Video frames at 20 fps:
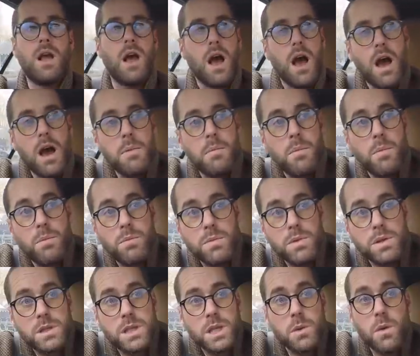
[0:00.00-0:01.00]

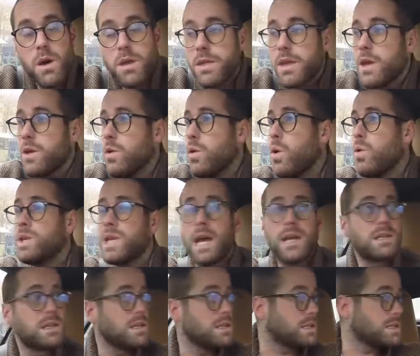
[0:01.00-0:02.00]
Um, do I think all
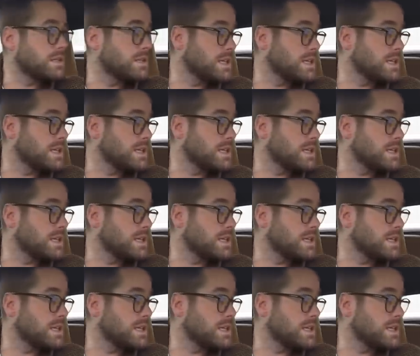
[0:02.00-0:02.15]
Teslas